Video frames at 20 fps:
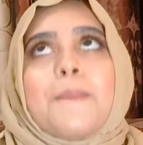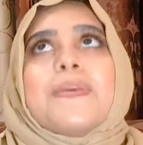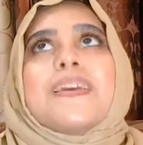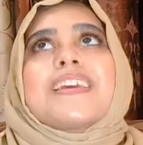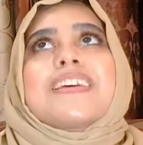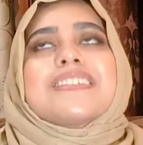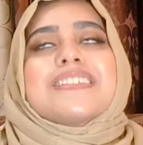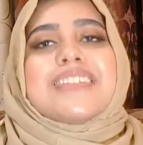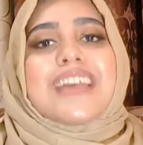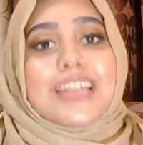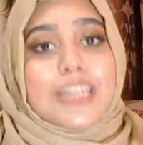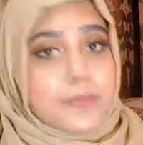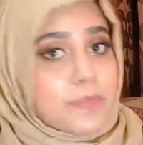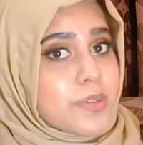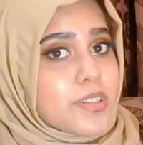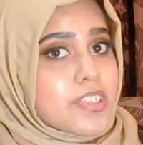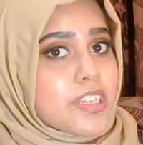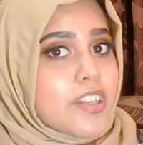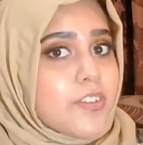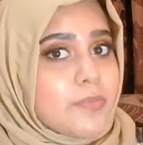because
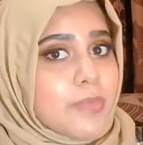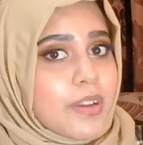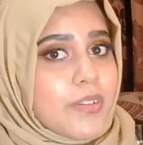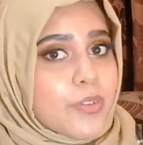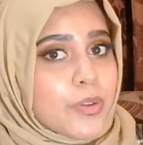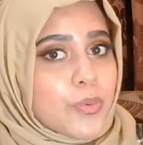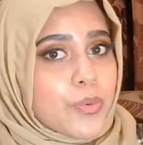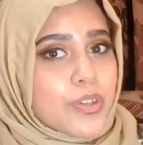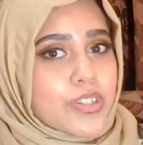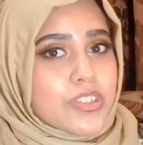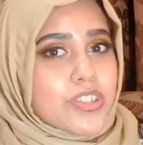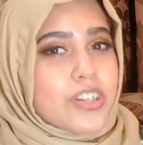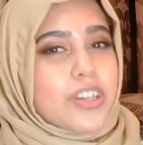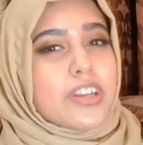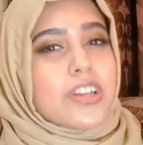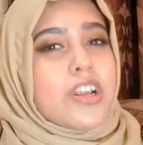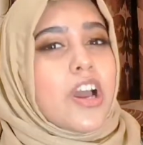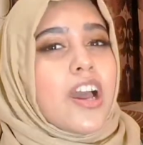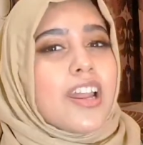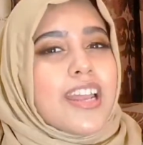90% of my viewers are
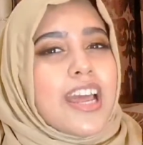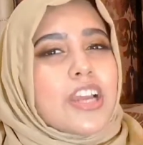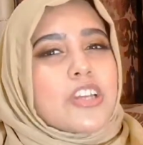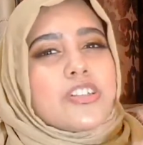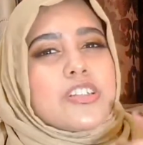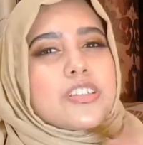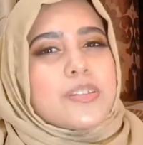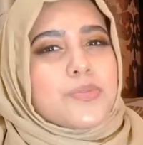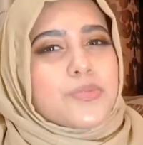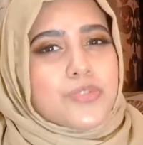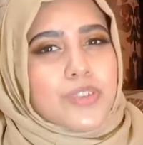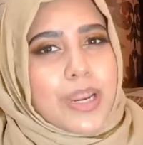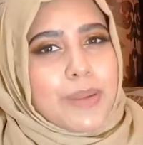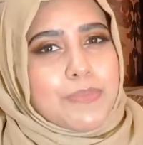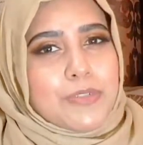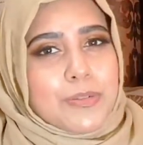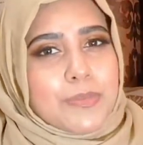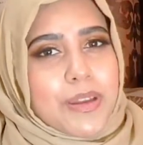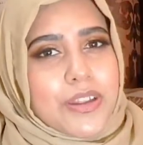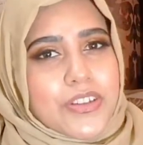not actually
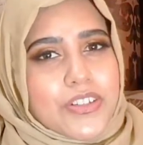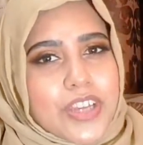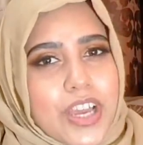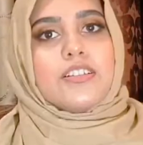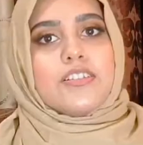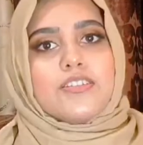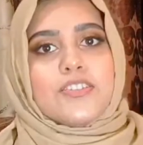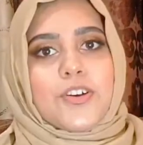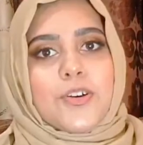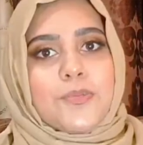subscribed to my channel.